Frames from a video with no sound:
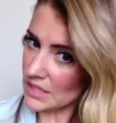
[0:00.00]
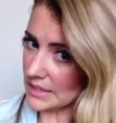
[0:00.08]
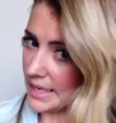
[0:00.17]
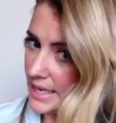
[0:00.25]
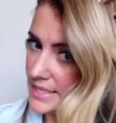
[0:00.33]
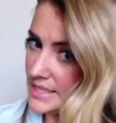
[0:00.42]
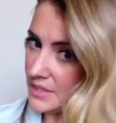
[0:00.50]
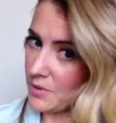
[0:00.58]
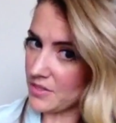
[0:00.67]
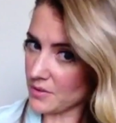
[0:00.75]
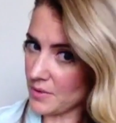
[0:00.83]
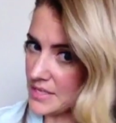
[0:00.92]
like I did
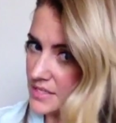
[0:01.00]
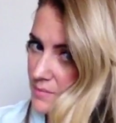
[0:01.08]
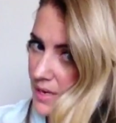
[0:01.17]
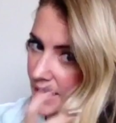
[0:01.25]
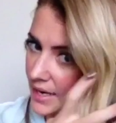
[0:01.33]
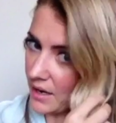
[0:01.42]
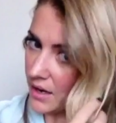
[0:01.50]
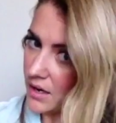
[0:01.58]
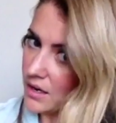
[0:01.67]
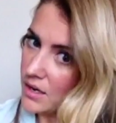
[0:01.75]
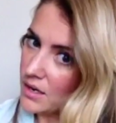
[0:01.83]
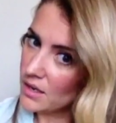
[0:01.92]
with the rest of my hair,
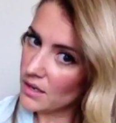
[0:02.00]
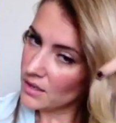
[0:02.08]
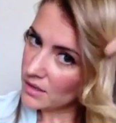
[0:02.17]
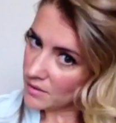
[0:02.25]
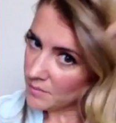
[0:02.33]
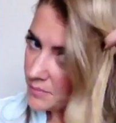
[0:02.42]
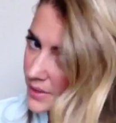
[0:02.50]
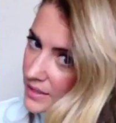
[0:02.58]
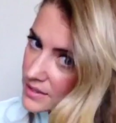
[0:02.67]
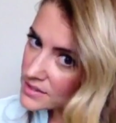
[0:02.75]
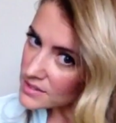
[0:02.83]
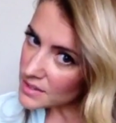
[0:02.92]

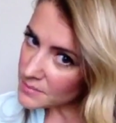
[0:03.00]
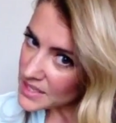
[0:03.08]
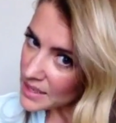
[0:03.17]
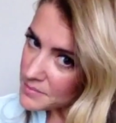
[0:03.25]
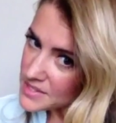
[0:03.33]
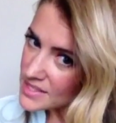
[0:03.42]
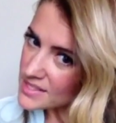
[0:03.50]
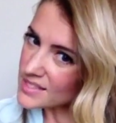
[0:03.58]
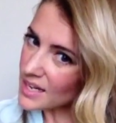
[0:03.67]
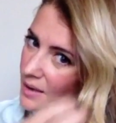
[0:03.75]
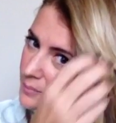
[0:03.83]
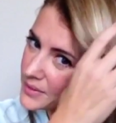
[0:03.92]
but sometimes this
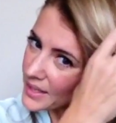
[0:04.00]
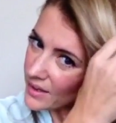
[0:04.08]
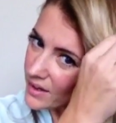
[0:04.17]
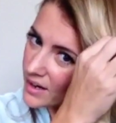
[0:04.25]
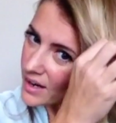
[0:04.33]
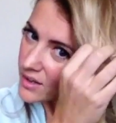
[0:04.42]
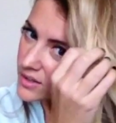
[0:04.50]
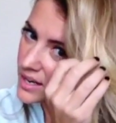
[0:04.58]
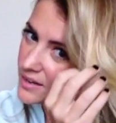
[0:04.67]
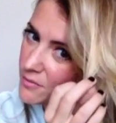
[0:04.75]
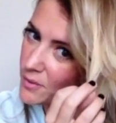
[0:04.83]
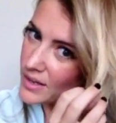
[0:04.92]
top layer I'll
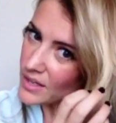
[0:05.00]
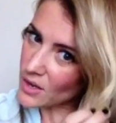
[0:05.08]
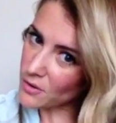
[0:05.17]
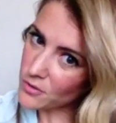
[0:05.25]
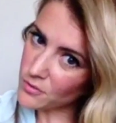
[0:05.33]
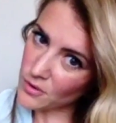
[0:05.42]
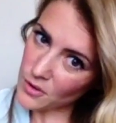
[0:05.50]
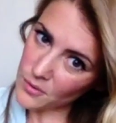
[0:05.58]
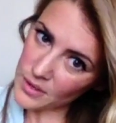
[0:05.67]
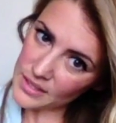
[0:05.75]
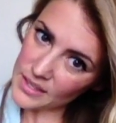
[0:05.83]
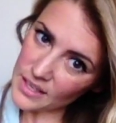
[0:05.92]
kind of want to go through
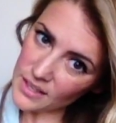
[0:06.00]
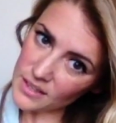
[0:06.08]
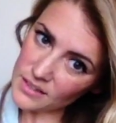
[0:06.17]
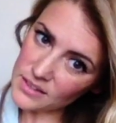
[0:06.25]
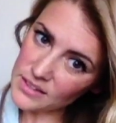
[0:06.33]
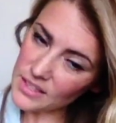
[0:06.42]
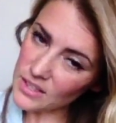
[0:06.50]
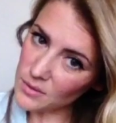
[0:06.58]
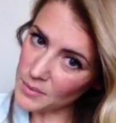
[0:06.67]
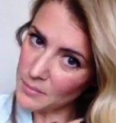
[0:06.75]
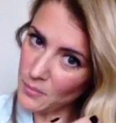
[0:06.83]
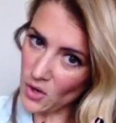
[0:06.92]
and get a little
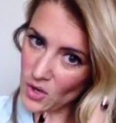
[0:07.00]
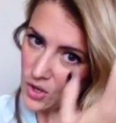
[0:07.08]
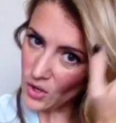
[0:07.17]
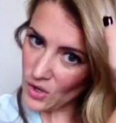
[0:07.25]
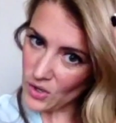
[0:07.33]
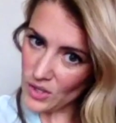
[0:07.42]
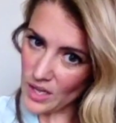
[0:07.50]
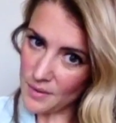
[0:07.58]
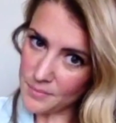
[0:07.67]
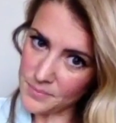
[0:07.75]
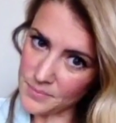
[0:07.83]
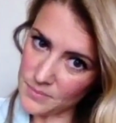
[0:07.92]
bit more curl
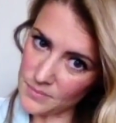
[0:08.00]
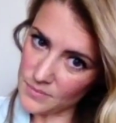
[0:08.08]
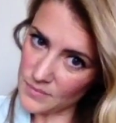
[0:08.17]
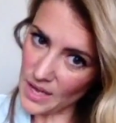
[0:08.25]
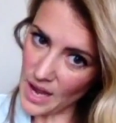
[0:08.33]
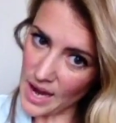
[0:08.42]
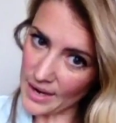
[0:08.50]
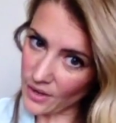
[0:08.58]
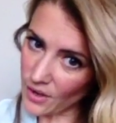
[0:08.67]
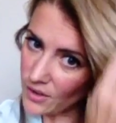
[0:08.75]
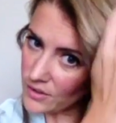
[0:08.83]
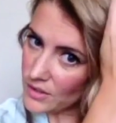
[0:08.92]
up
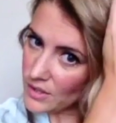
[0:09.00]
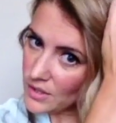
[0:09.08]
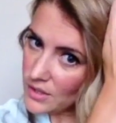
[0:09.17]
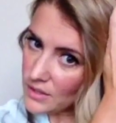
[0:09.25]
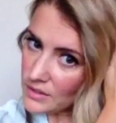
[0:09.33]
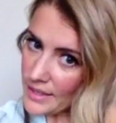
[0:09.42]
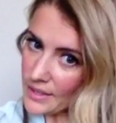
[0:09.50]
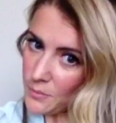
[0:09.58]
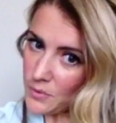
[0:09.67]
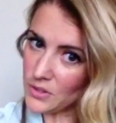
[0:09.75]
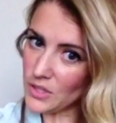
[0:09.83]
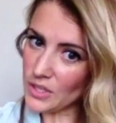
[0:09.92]
higher. Like it
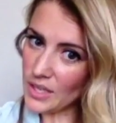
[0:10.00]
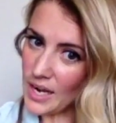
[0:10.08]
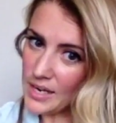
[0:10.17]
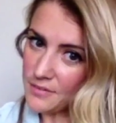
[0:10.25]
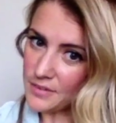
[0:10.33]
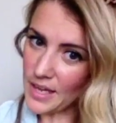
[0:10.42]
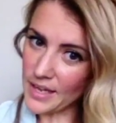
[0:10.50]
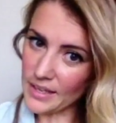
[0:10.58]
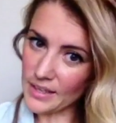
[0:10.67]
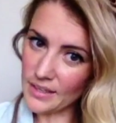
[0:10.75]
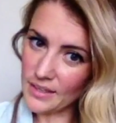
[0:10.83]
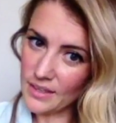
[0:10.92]
will look kind of
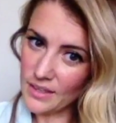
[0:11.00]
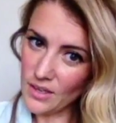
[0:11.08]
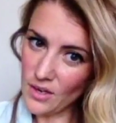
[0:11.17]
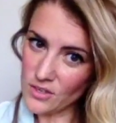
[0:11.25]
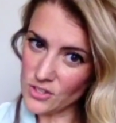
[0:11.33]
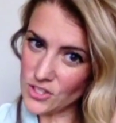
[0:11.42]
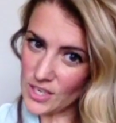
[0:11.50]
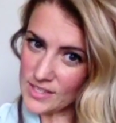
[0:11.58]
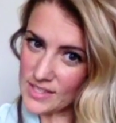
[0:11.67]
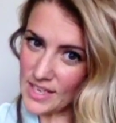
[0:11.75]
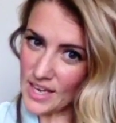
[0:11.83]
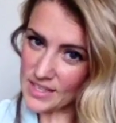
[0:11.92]
like
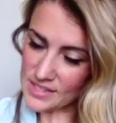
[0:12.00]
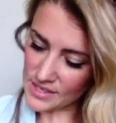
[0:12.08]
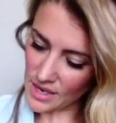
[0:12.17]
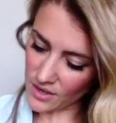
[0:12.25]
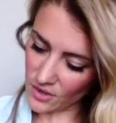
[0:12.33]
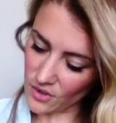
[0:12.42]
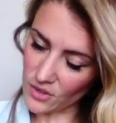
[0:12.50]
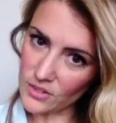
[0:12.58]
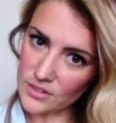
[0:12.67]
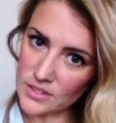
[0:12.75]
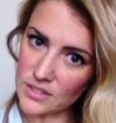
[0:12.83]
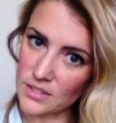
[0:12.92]
just the ends got
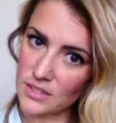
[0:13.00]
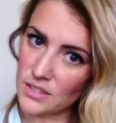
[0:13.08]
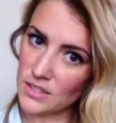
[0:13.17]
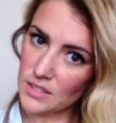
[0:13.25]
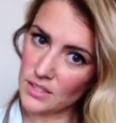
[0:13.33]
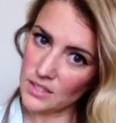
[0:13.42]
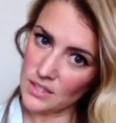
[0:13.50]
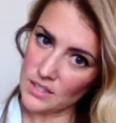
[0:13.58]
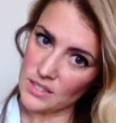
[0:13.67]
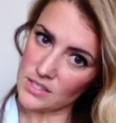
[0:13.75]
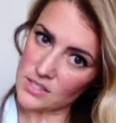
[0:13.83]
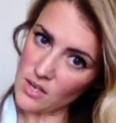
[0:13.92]
curled.
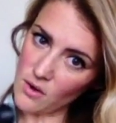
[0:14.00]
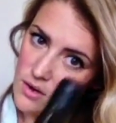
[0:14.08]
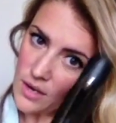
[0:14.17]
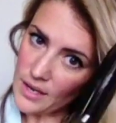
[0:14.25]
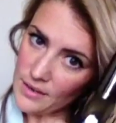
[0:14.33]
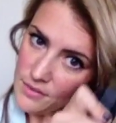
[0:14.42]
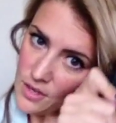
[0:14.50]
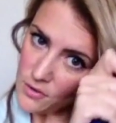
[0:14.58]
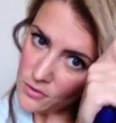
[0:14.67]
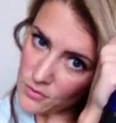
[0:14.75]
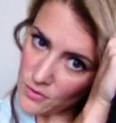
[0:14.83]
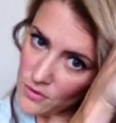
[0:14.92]
And so I'll kind of go
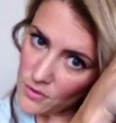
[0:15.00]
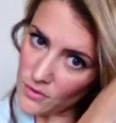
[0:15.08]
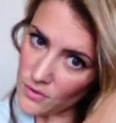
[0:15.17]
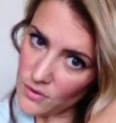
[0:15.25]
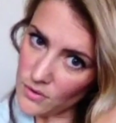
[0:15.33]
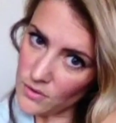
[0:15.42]
through